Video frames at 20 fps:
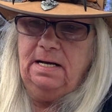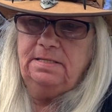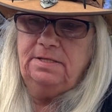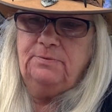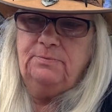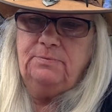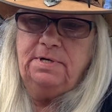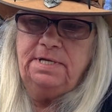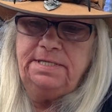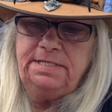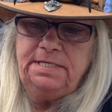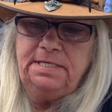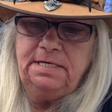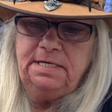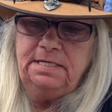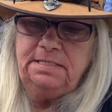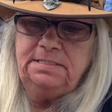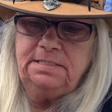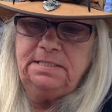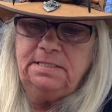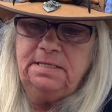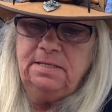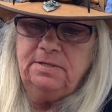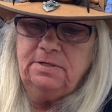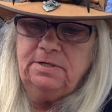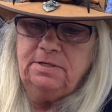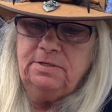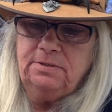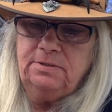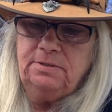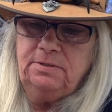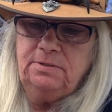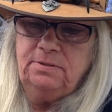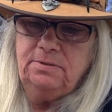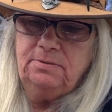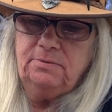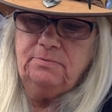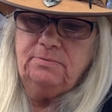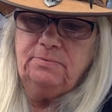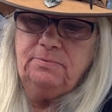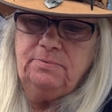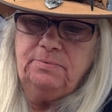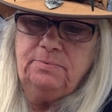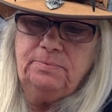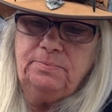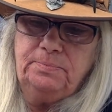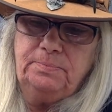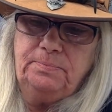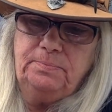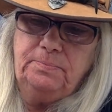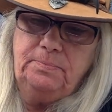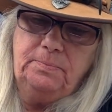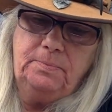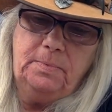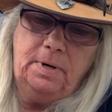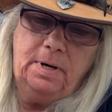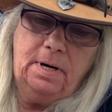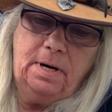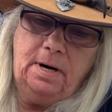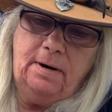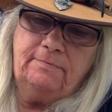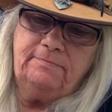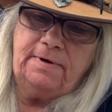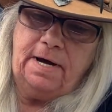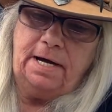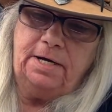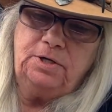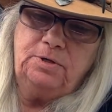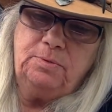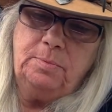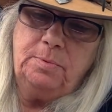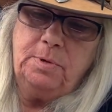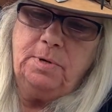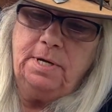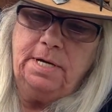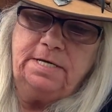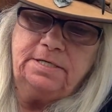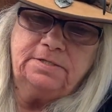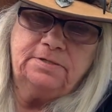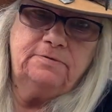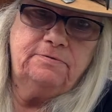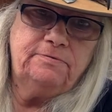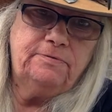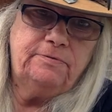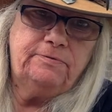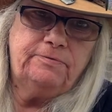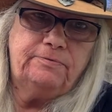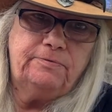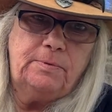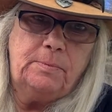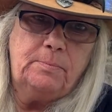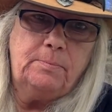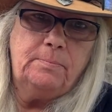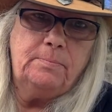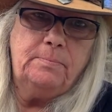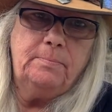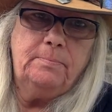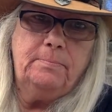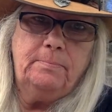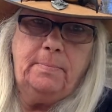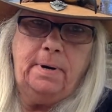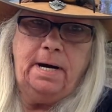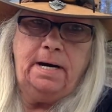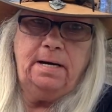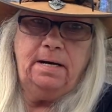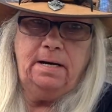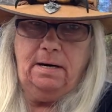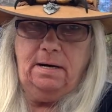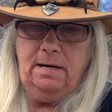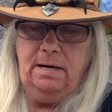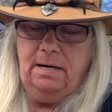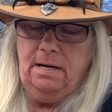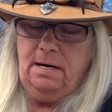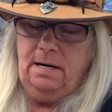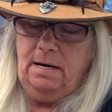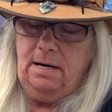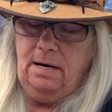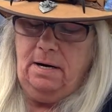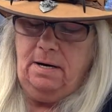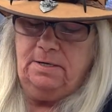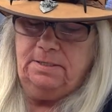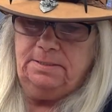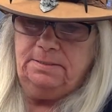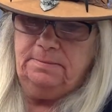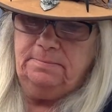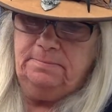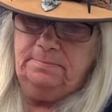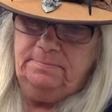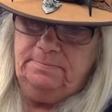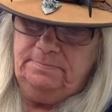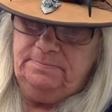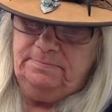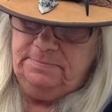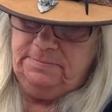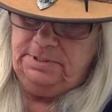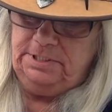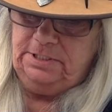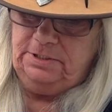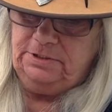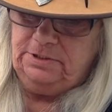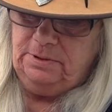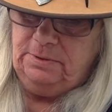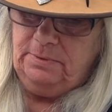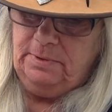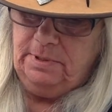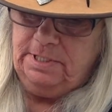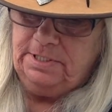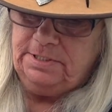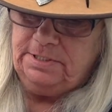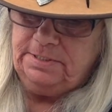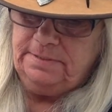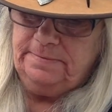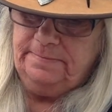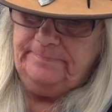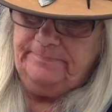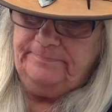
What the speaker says: The one thing I did learn, a valuable lesson from my art teacher was,